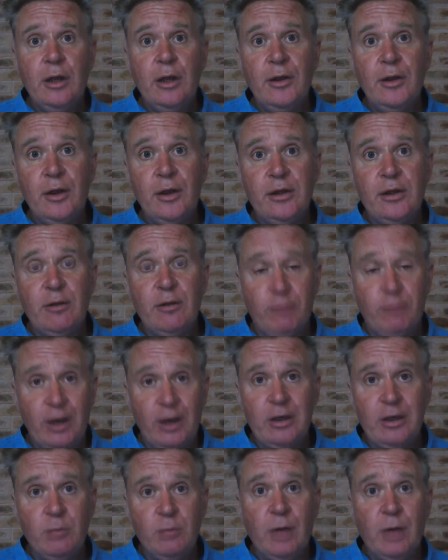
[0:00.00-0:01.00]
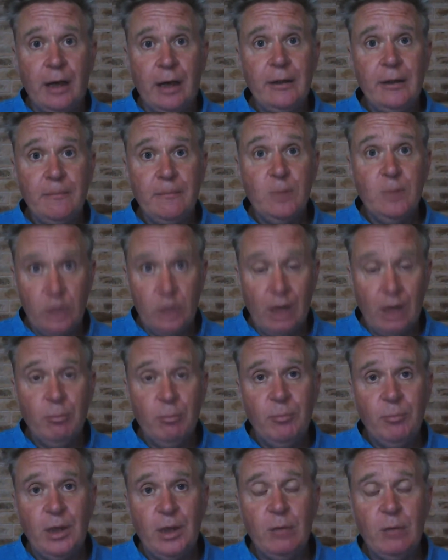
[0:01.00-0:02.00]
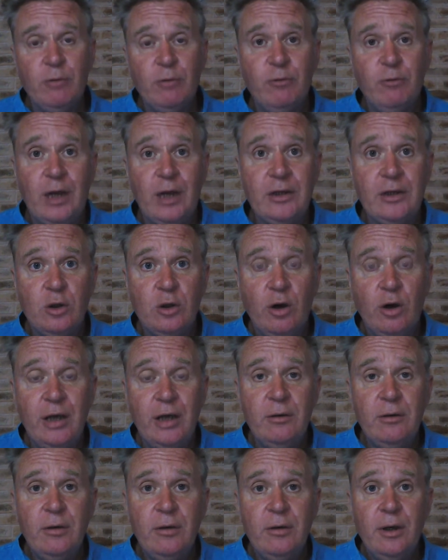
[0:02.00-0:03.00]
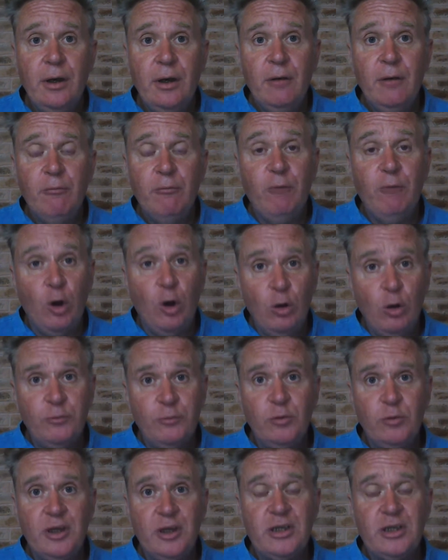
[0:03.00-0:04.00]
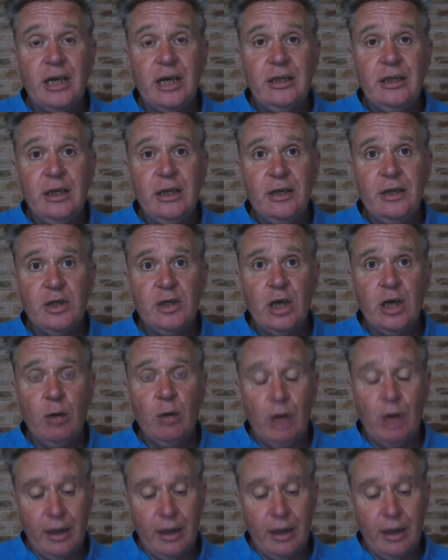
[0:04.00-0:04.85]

that a friend of mine, now become a friend, got involved with 10 years ago.